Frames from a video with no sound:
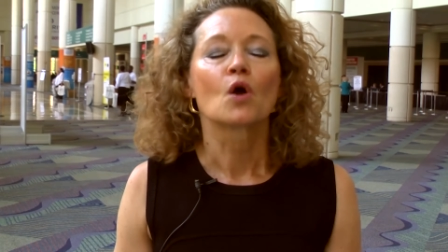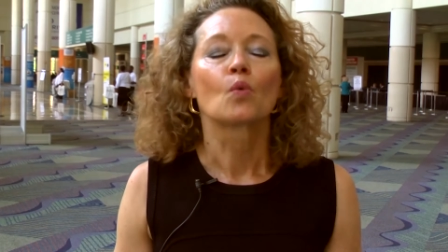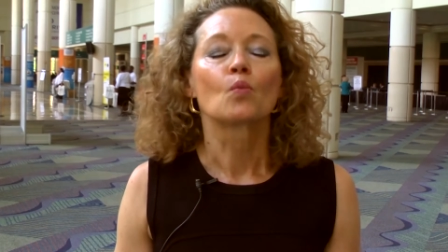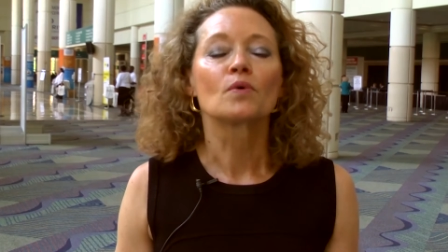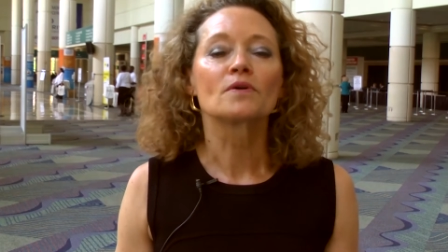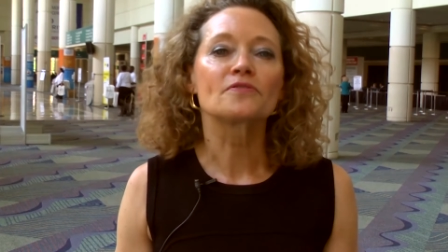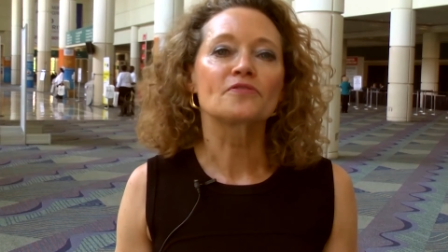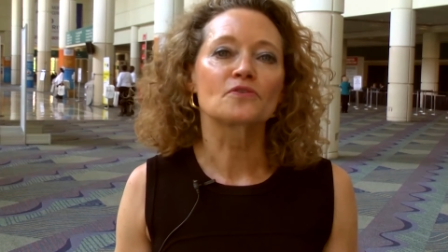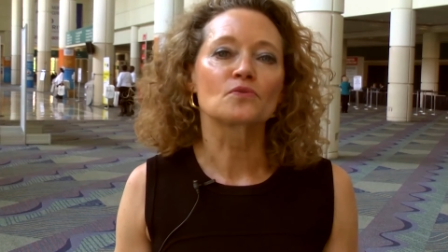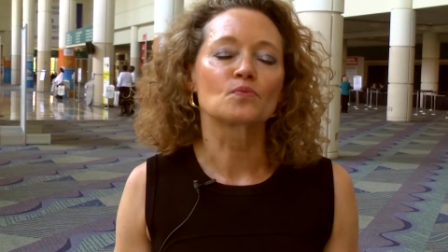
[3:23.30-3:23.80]

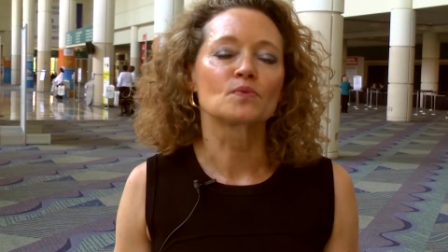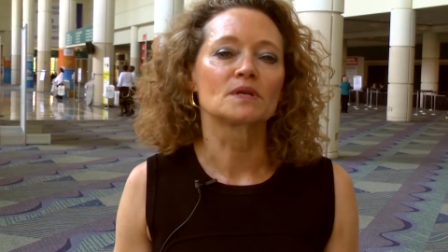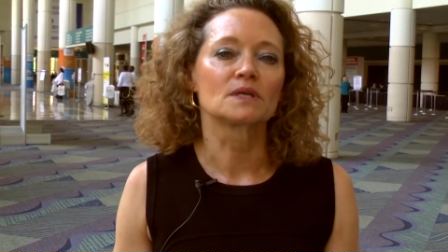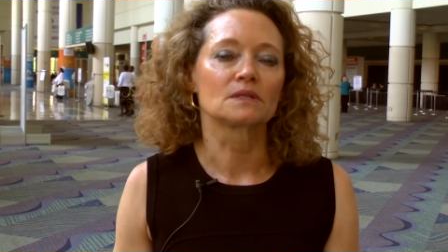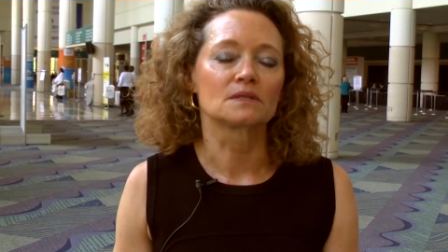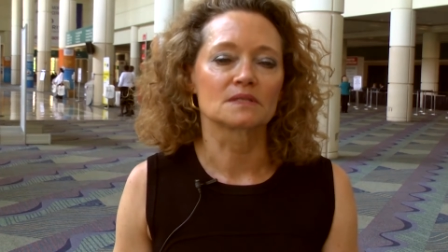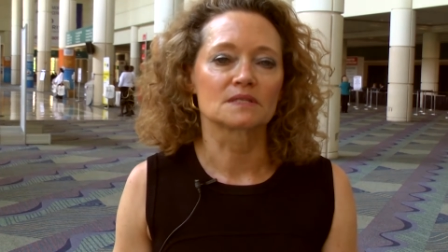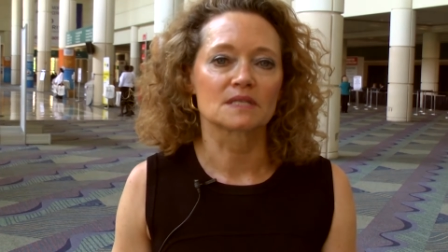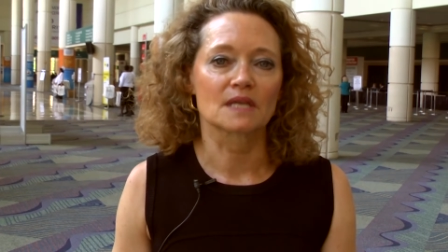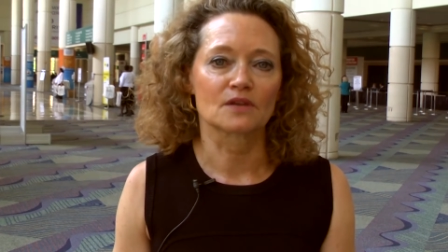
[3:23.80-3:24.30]
With the
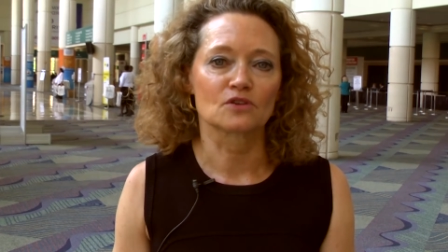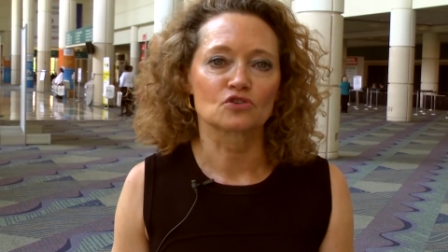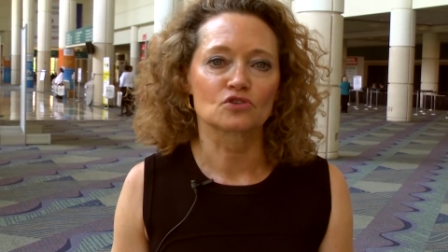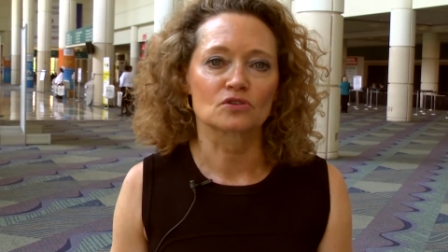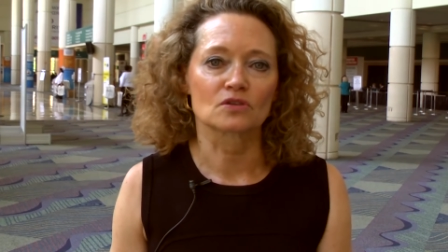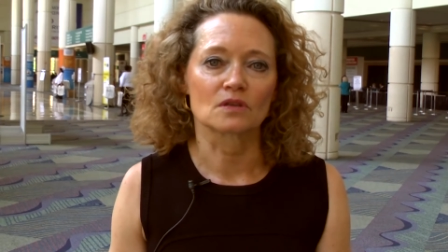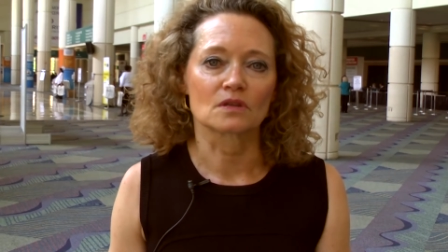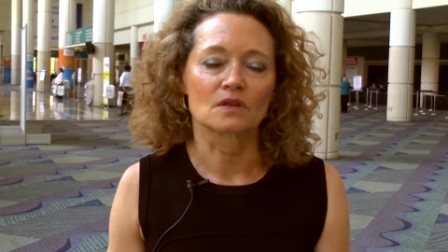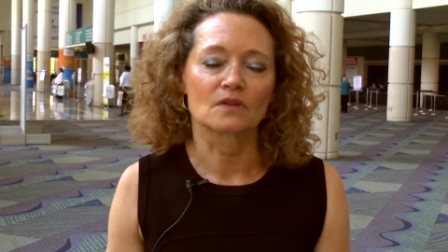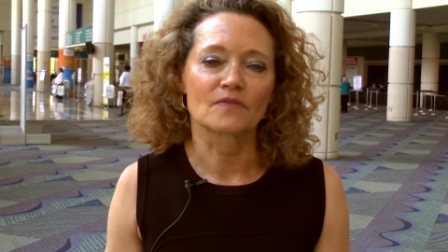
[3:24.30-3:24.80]

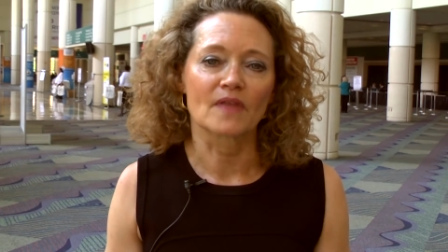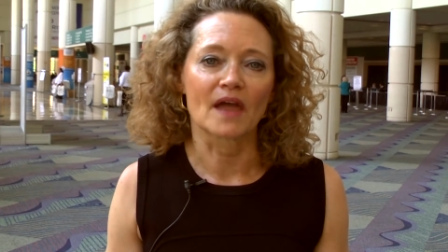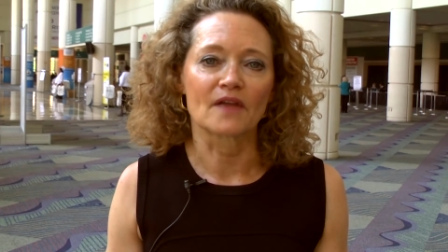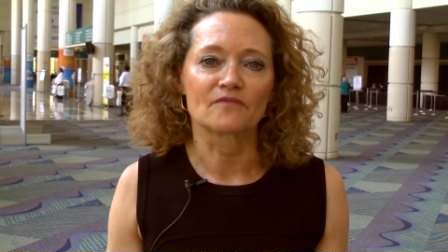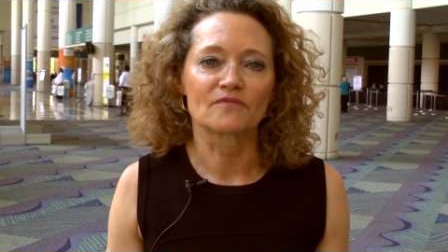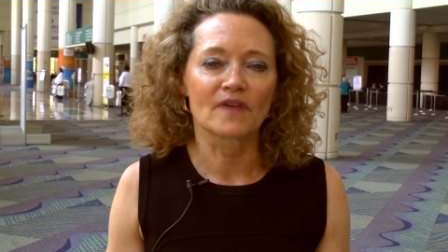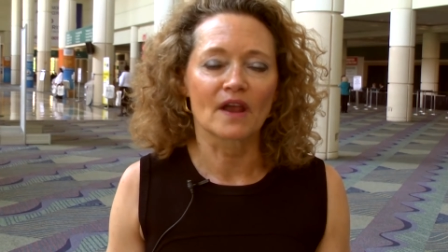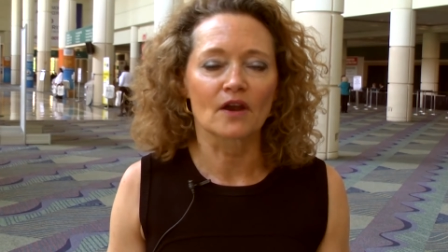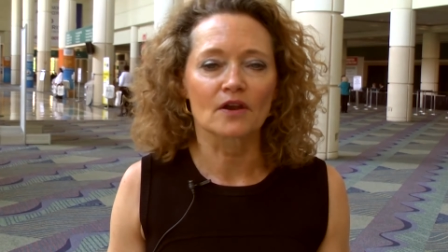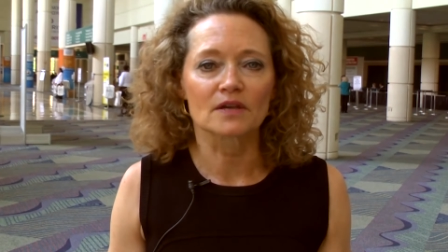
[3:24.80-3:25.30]
realization that
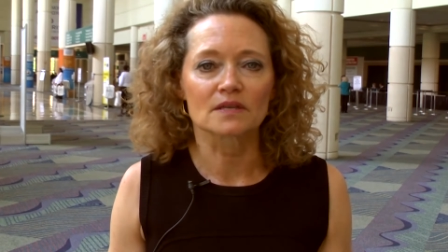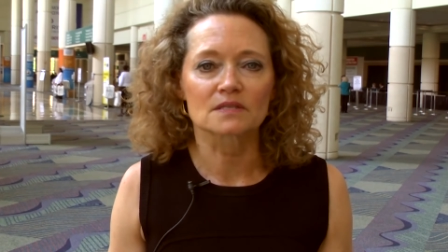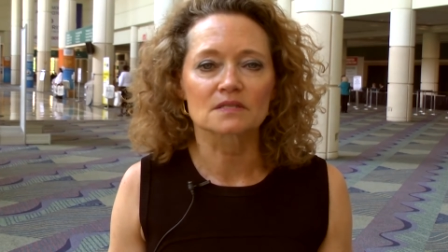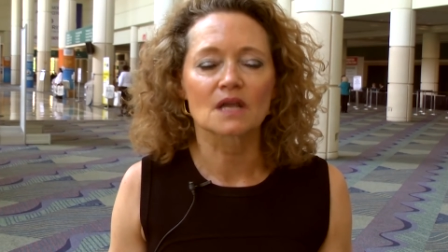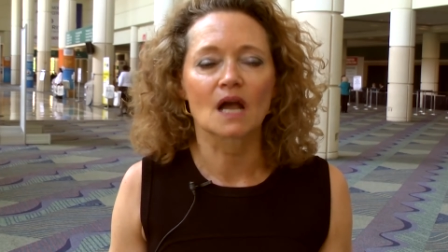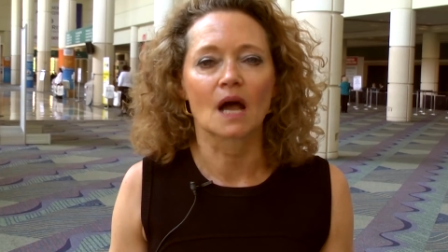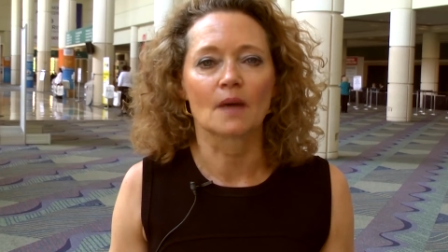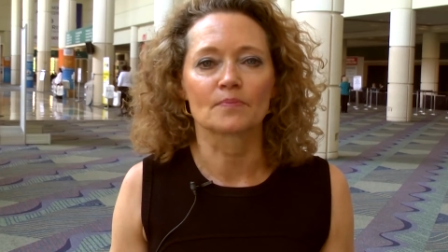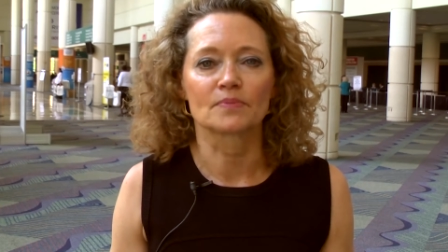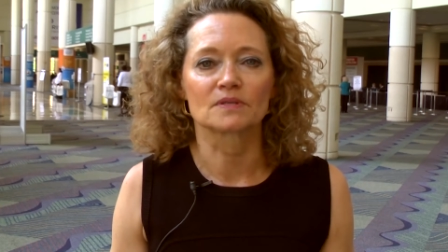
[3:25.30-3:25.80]
various
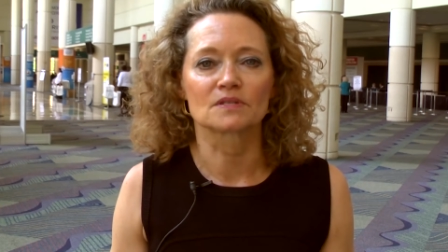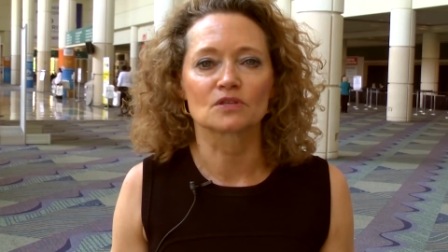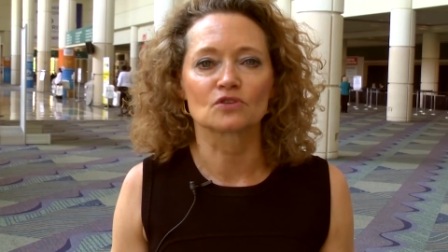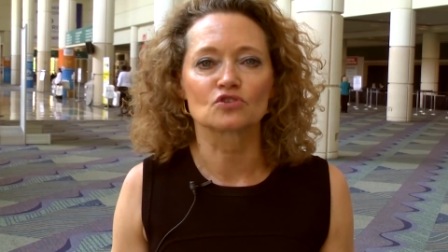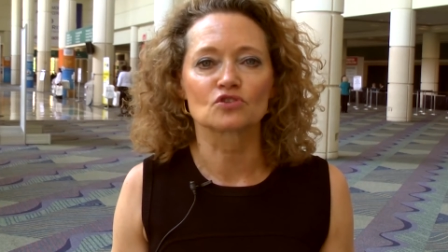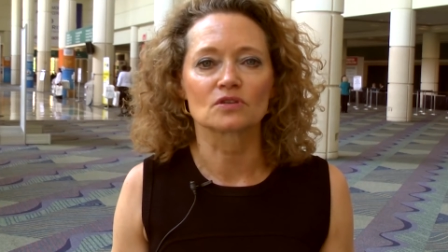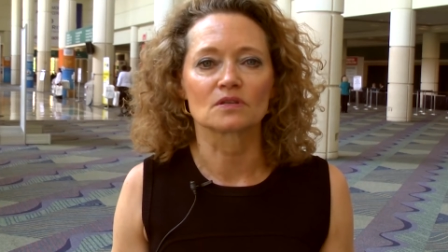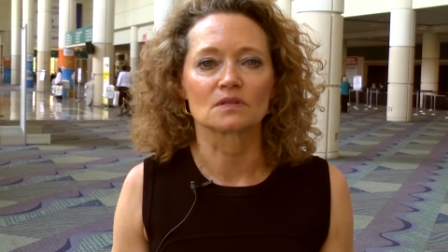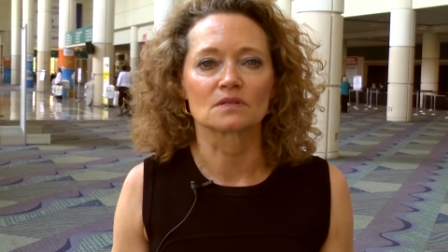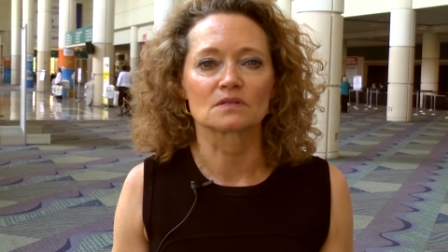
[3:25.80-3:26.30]

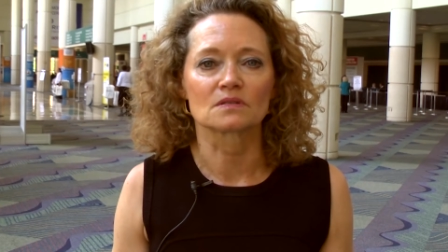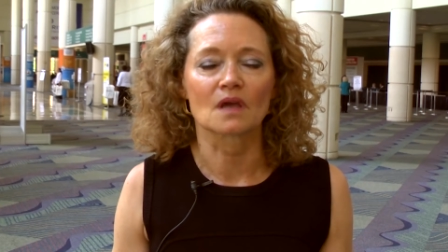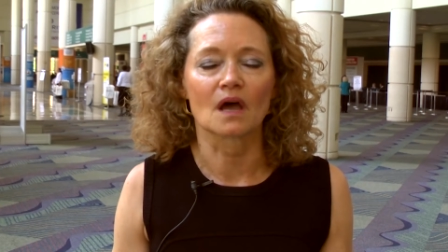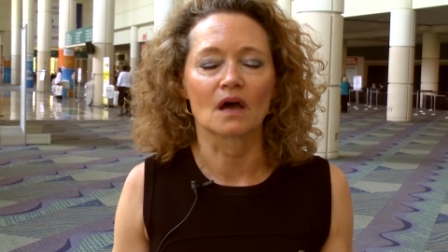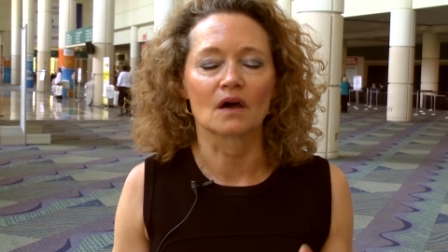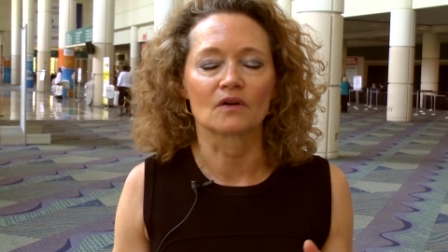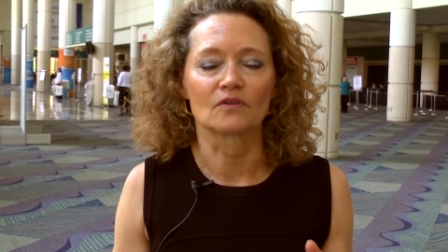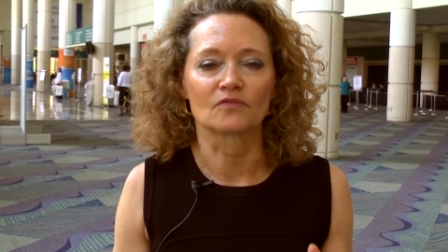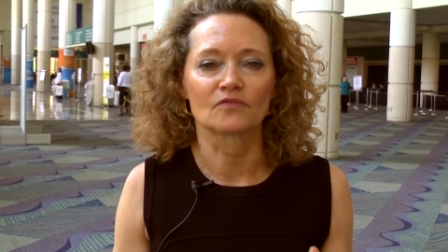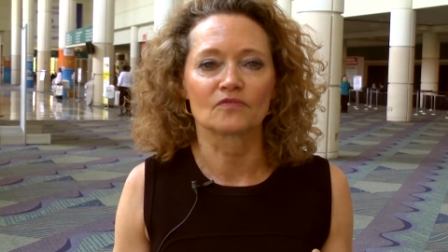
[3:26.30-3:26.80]
compositions
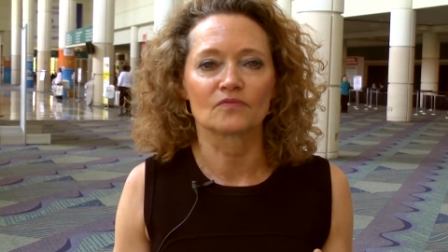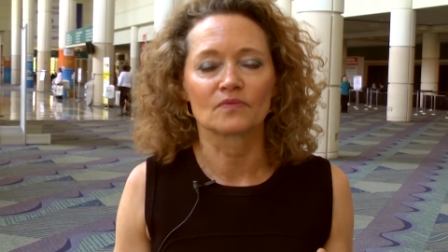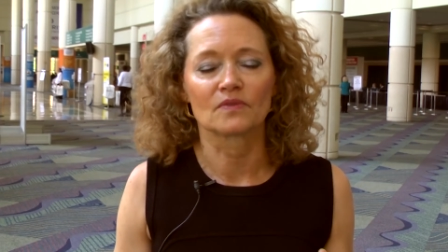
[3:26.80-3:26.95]
of